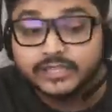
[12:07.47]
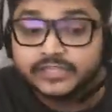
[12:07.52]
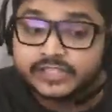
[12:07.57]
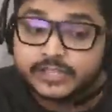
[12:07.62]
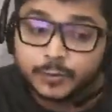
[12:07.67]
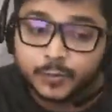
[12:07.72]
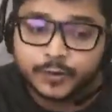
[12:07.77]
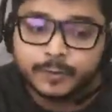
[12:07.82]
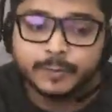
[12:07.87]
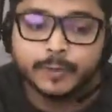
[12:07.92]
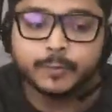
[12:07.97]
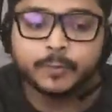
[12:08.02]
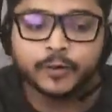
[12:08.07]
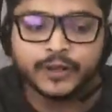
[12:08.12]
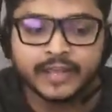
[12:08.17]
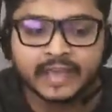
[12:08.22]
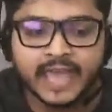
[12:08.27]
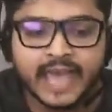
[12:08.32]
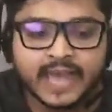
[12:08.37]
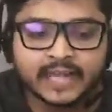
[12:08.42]
she would be
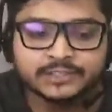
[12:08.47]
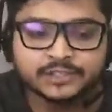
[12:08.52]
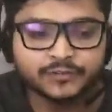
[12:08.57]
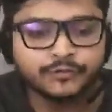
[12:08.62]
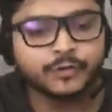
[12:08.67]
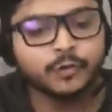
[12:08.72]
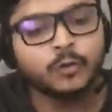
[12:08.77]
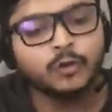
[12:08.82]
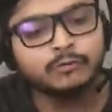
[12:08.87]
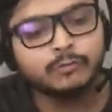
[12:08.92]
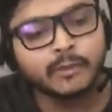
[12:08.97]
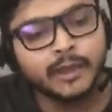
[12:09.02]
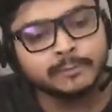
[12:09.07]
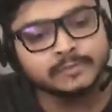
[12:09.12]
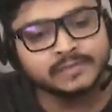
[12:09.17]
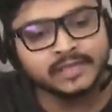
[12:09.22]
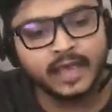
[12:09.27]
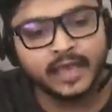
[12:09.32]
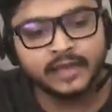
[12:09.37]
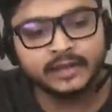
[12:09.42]
putting ads of her own
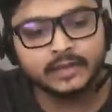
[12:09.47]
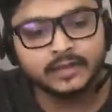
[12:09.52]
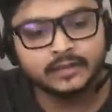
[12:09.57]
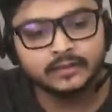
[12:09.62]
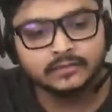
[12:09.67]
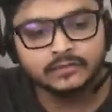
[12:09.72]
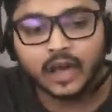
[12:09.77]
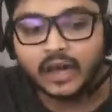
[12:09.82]
website,